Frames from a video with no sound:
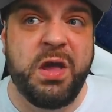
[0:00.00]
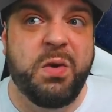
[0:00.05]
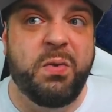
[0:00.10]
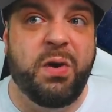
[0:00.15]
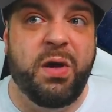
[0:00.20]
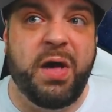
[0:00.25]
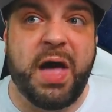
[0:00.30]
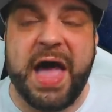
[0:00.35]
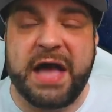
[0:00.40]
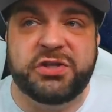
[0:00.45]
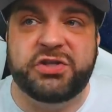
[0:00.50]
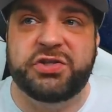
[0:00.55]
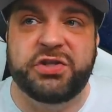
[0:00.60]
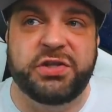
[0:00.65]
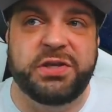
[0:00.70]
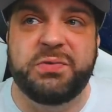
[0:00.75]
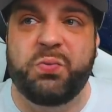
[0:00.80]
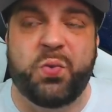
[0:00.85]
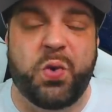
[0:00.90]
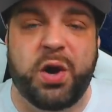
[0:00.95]
will
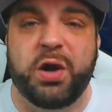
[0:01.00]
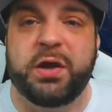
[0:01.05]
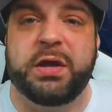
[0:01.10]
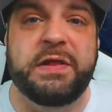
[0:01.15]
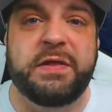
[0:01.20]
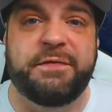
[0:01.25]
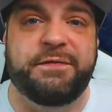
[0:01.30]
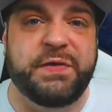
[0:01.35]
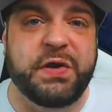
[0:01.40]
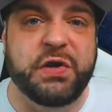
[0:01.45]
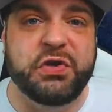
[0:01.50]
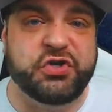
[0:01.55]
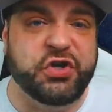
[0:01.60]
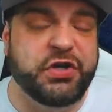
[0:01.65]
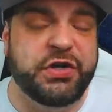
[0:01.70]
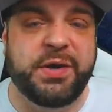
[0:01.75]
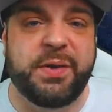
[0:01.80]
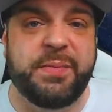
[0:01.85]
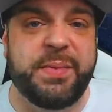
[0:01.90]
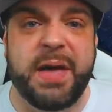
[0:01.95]
actually work in the future
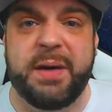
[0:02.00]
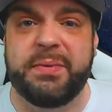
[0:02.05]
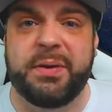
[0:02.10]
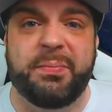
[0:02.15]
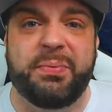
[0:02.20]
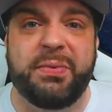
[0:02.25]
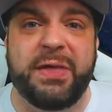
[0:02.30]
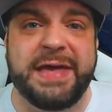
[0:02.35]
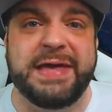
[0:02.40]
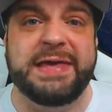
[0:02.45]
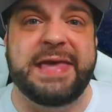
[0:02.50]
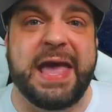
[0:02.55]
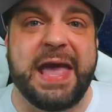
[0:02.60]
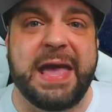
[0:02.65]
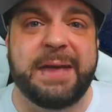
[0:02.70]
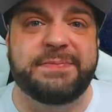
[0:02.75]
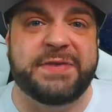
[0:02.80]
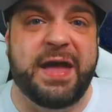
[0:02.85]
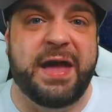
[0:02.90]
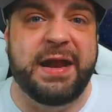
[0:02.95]
and you'll be able to play
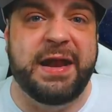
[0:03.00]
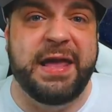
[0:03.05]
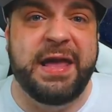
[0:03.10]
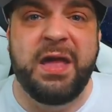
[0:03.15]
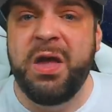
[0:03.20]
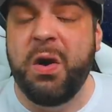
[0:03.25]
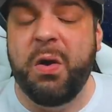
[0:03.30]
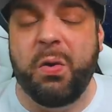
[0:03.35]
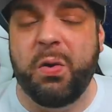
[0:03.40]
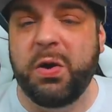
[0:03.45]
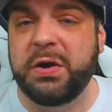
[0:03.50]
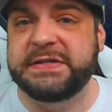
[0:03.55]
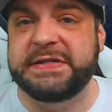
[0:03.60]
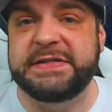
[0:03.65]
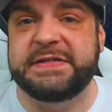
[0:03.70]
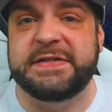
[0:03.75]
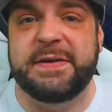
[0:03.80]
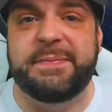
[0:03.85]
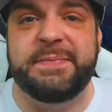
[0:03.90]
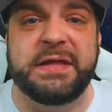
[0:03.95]
games on it? Or is
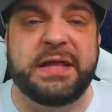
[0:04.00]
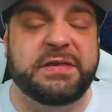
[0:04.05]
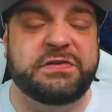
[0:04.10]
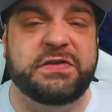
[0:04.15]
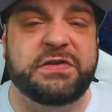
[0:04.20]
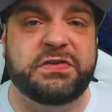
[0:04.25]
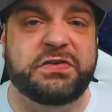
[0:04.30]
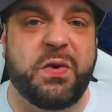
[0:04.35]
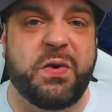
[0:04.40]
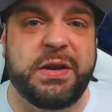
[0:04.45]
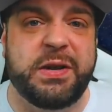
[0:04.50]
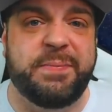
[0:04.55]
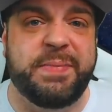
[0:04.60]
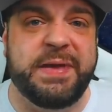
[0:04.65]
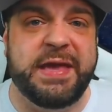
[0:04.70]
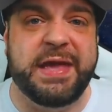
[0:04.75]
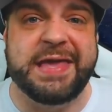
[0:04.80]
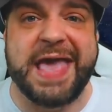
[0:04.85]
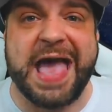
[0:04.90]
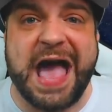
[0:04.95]
this something that's just going to
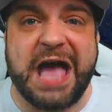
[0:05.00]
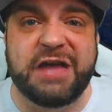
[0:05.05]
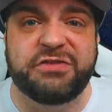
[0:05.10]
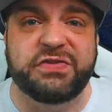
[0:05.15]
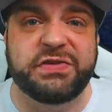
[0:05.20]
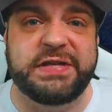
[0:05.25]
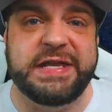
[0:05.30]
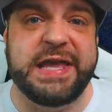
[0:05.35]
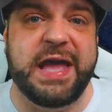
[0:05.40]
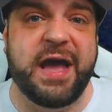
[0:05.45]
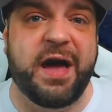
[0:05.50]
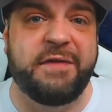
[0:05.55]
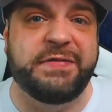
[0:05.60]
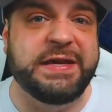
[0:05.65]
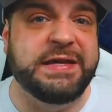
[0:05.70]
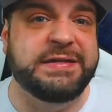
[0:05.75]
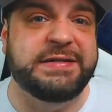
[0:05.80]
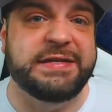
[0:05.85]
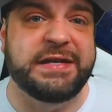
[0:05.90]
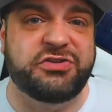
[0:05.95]
be a casualty of
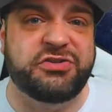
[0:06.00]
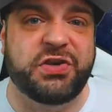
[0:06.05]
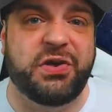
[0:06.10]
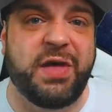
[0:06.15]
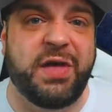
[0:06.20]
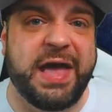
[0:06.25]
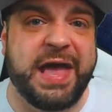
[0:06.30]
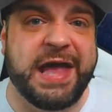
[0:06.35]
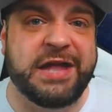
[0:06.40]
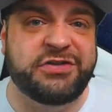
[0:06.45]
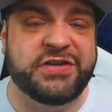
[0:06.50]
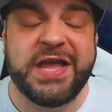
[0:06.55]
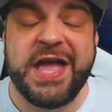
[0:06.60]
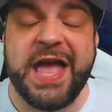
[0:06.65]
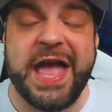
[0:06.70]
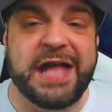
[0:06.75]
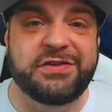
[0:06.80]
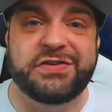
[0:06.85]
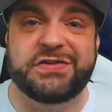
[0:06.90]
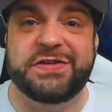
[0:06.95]
the digital age
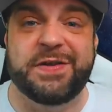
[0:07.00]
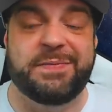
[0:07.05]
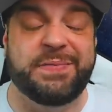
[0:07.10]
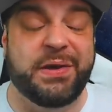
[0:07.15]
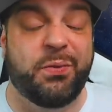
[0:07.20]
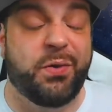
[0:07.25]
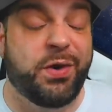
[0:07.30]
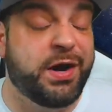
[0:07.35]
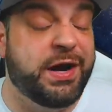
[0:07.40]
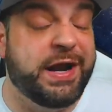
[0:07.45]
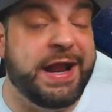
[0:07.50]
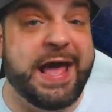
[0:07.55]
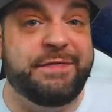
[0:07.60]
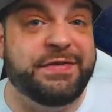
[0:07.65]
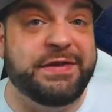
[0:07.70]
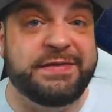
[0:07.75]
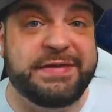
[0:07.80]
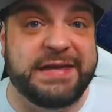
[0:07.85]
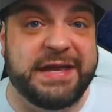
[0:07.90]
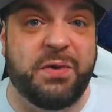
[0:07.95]
and just something we're going to have
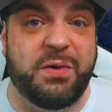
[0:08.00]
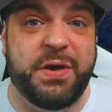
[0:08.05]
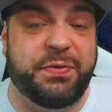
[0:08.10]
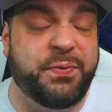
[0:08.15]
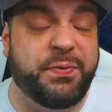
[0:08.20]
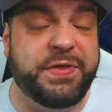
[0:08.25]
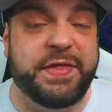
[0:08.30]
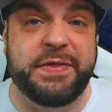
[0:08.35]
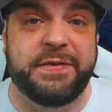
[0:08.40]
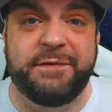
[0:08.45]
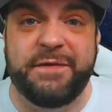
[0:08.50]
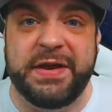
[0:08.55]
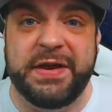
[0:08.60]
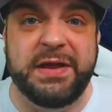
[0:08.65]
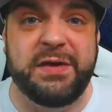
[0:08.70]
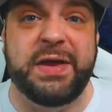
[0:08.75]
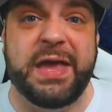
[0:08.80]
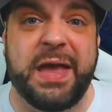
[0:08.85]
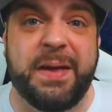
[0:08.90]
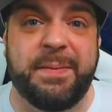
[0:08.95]
to deal with within the
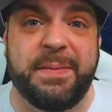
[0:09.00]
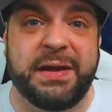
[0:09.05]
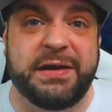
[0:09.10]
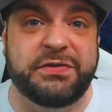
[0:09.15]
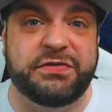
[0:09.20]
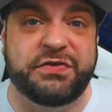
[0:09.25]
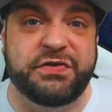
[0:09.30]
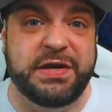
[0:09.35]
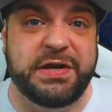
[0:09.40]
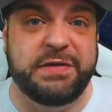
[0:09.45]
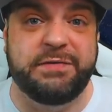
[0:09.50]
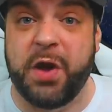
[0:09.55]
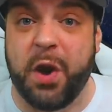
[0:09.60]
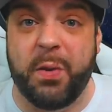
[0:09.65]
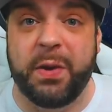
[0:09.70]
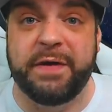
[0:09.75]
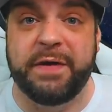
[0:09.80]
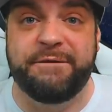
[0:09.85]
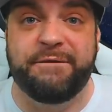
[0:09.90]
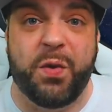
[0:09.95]
video game industry
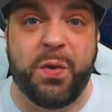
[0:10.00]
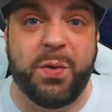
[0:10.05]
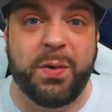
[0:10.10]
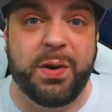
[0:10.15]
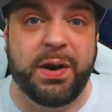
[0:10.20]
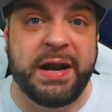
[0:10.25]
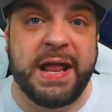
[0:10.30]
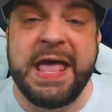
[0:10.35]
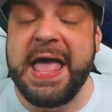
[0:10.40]
going forward?